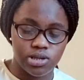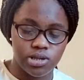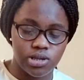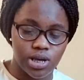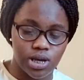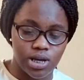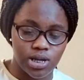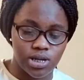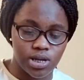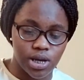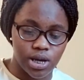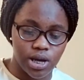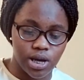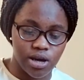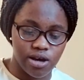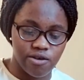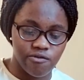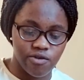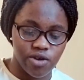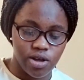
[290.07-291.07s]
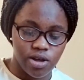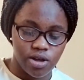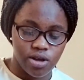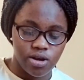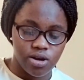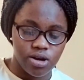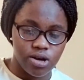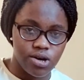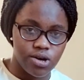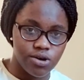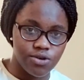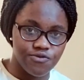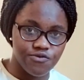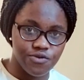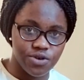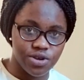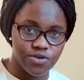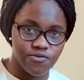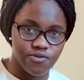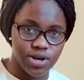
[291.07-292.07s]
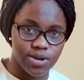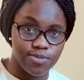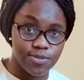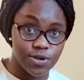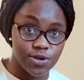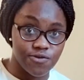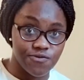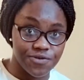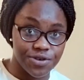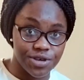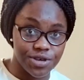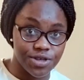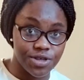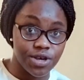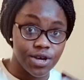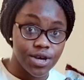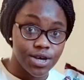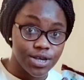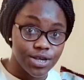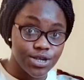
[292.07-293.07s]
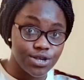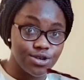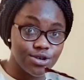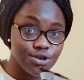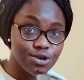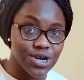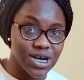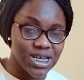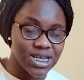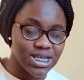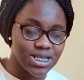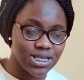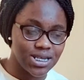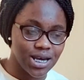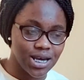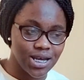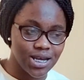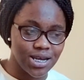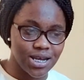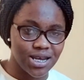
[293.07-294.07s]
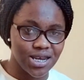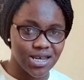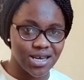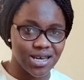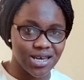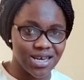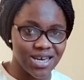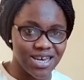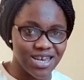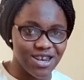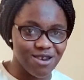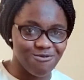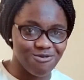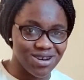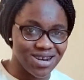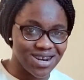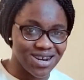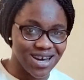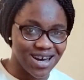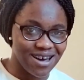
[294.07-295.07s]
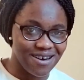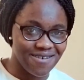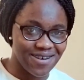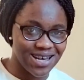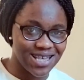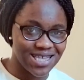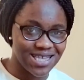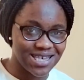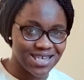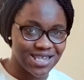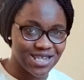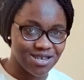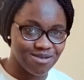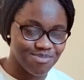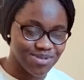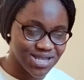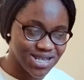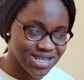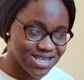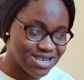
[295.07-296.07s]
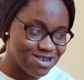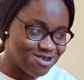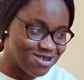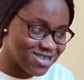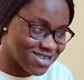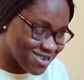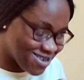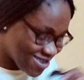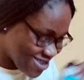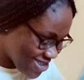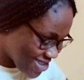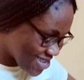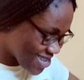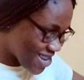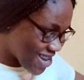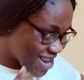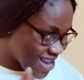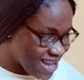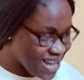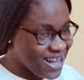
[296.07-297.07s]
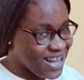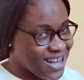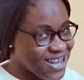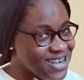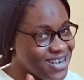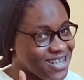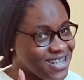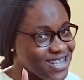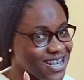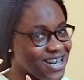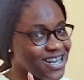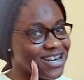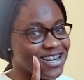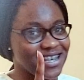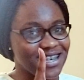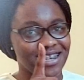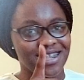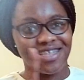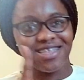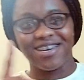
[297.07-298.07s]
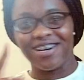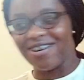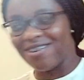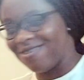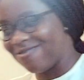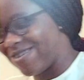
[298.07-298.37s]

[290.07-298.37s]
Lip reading: and I have 100 grams of each. So I decided, again with the Harachi substitution, I decided that I